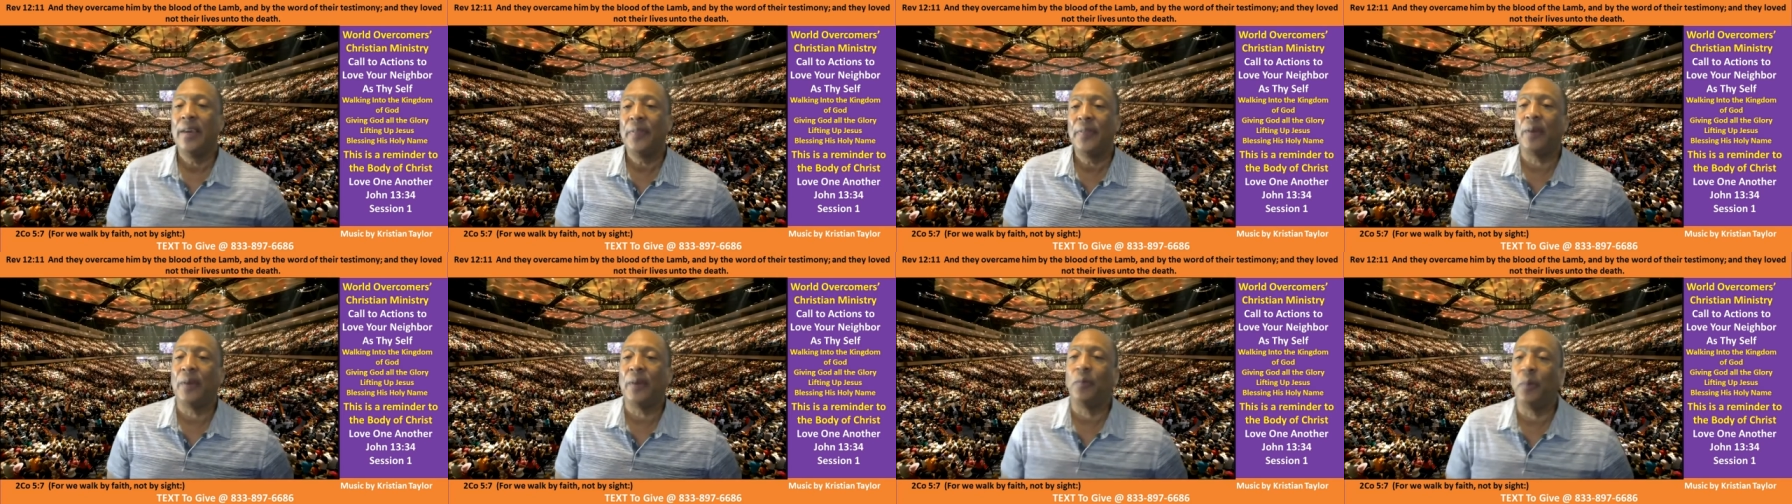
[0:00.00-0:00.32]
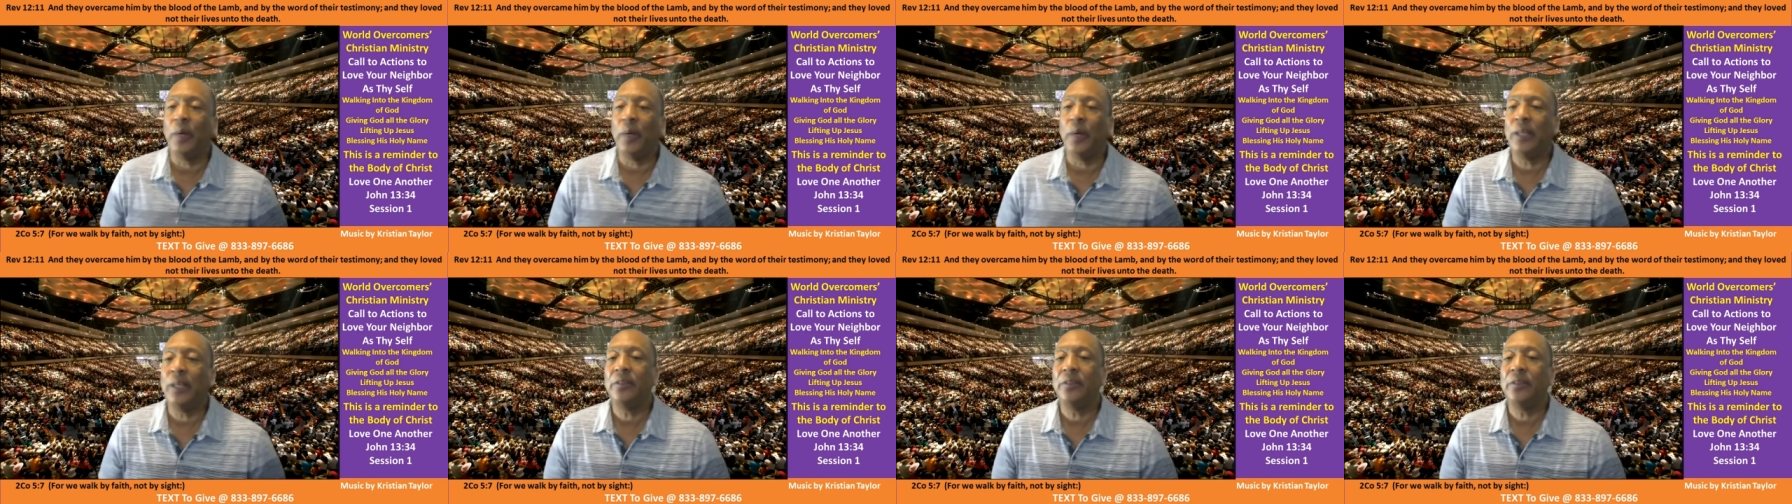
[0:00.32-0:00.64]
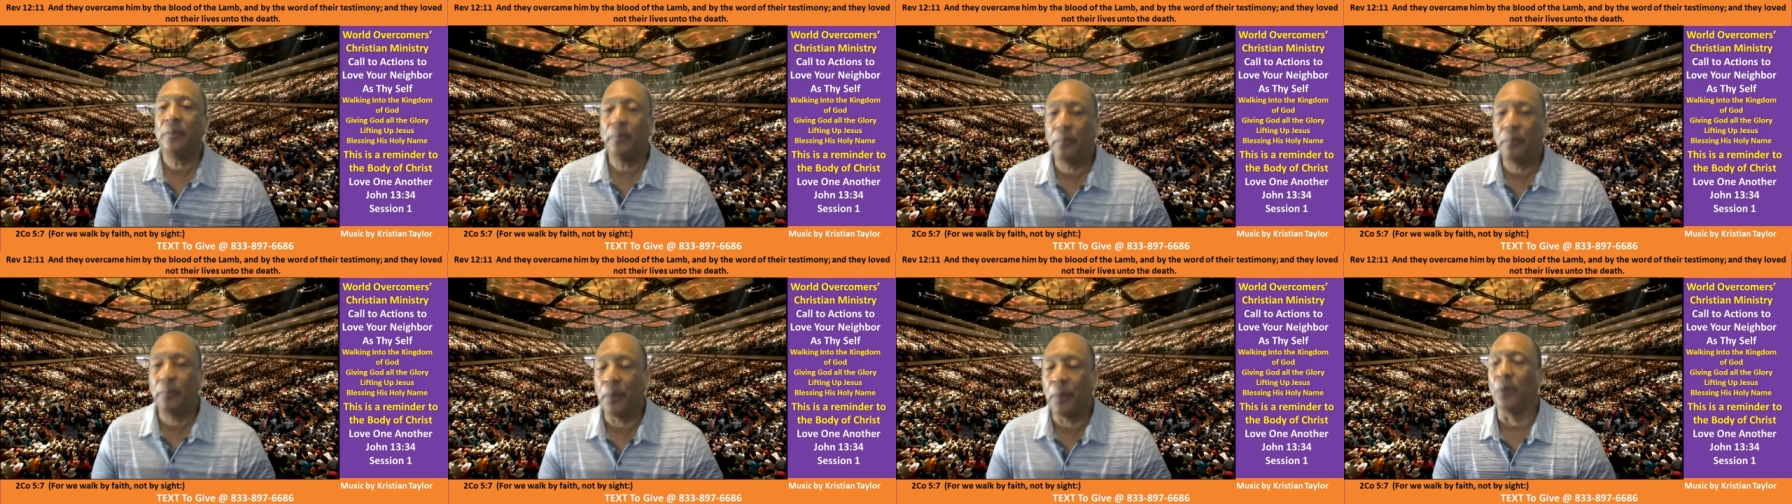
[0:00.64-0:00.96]
that we're
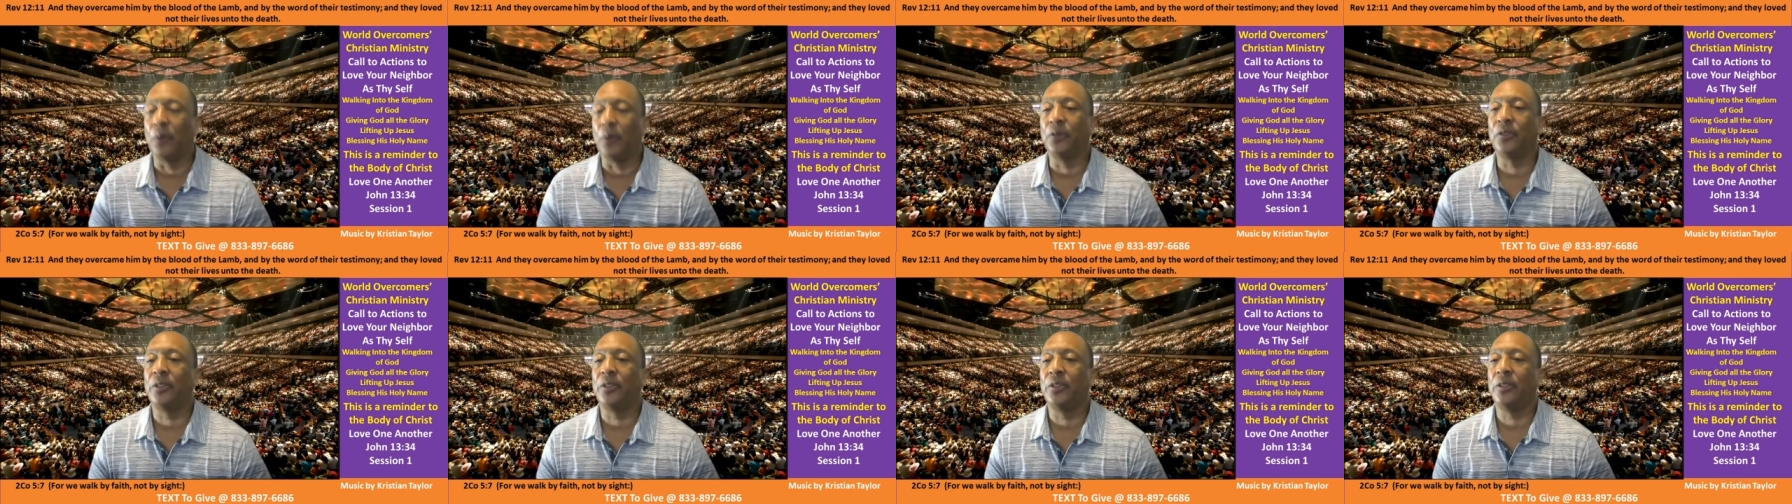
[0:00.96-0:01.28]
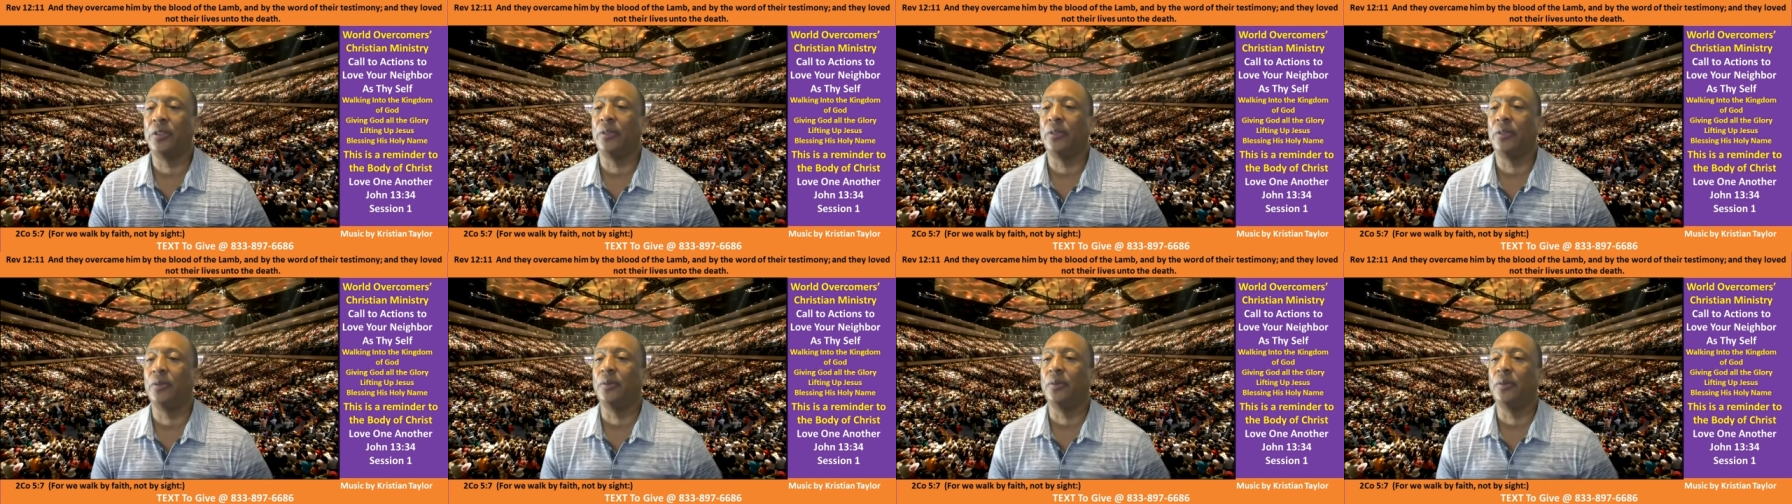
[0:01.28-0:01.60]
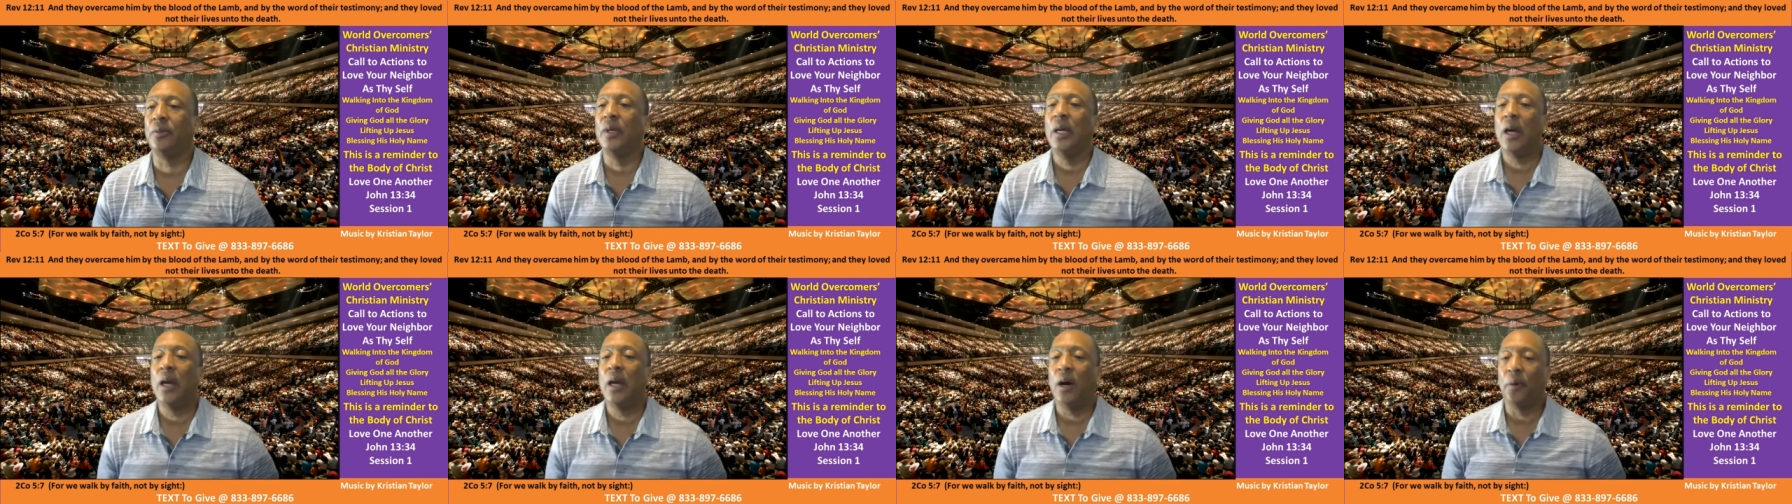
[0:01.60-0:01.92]
supposed to
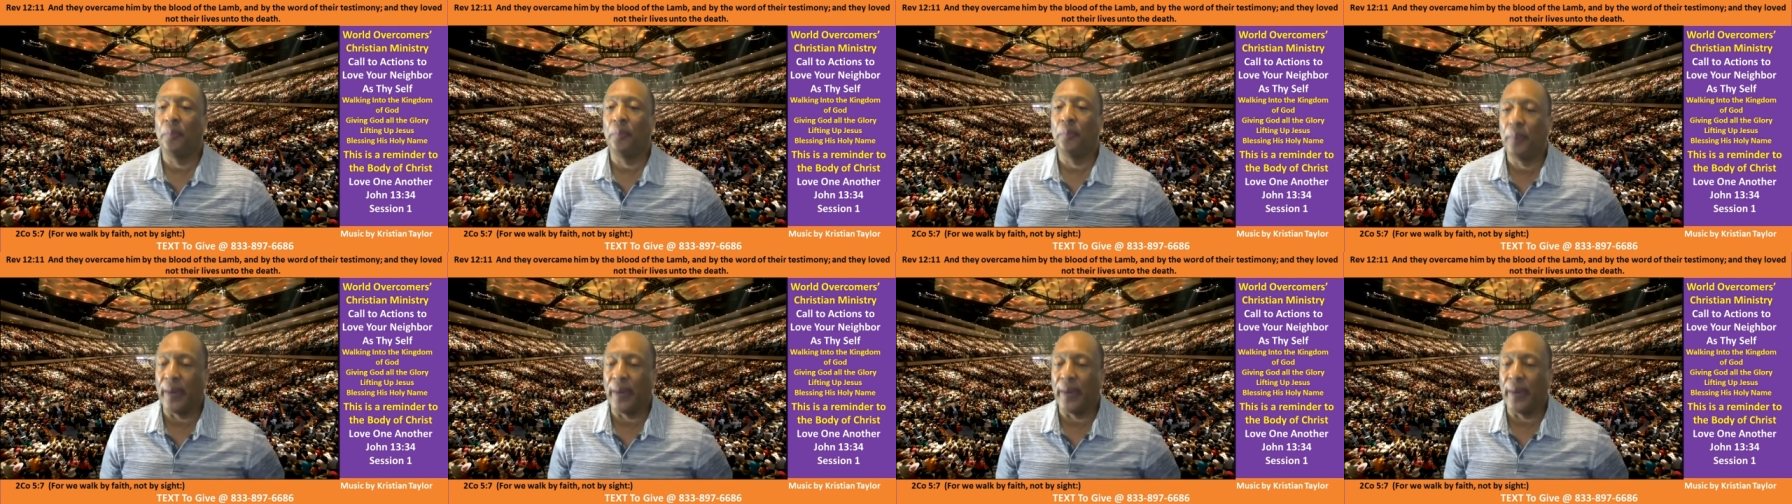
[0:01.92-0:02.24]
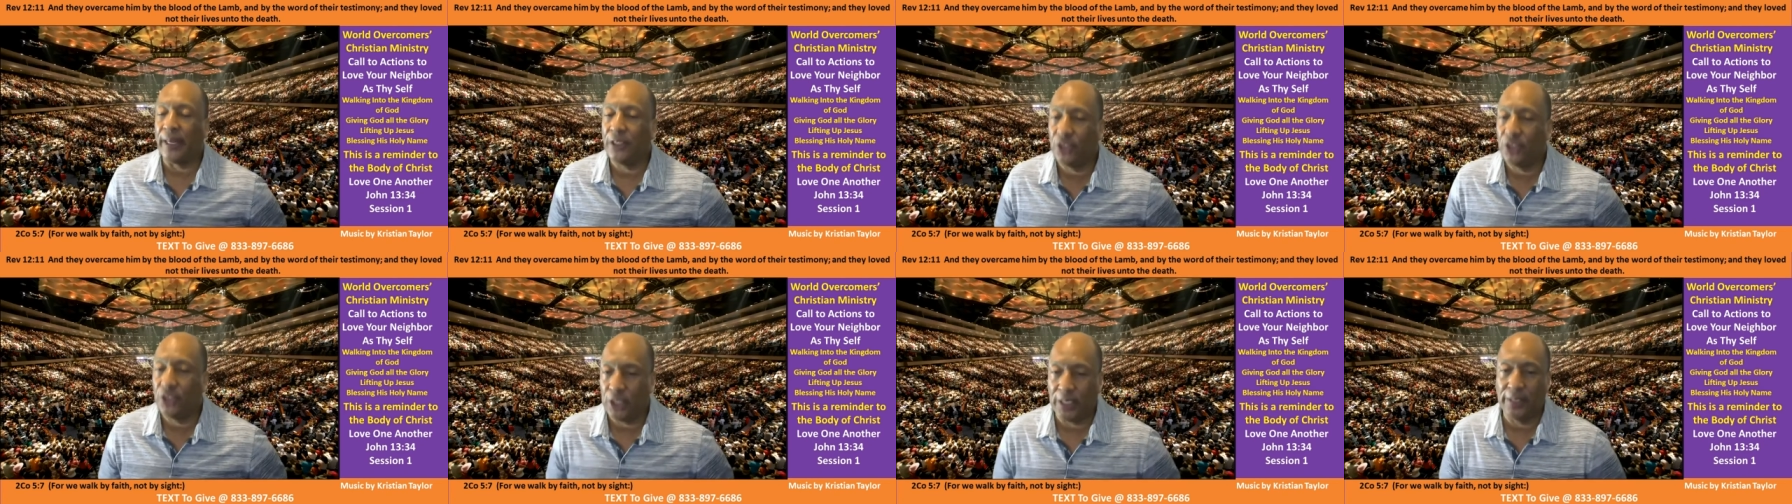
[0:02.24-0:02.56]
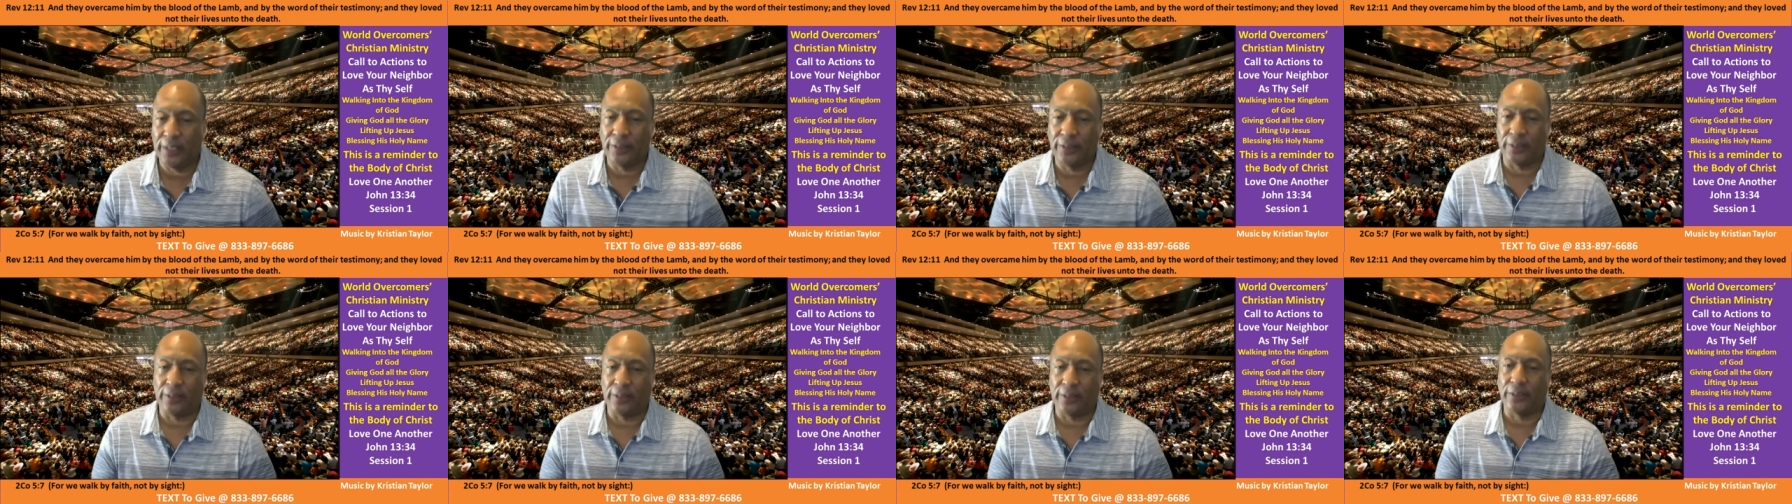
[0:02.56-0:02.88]
obey
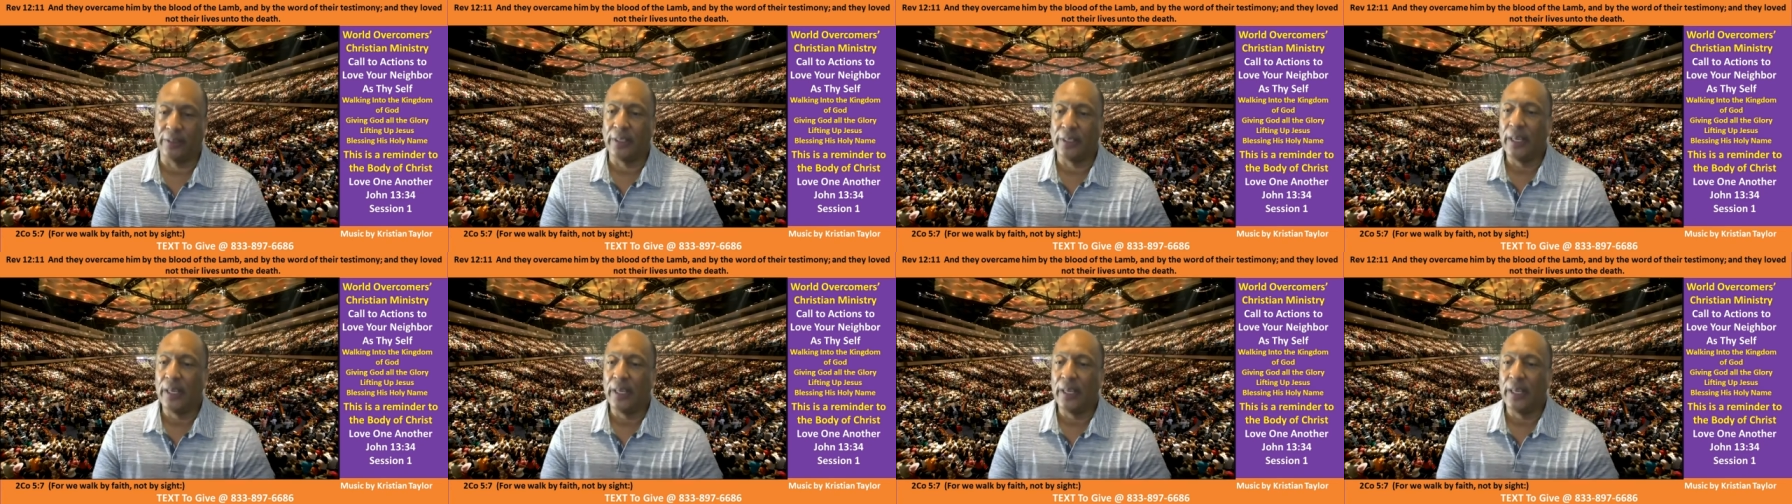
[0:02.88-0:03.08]
Jesus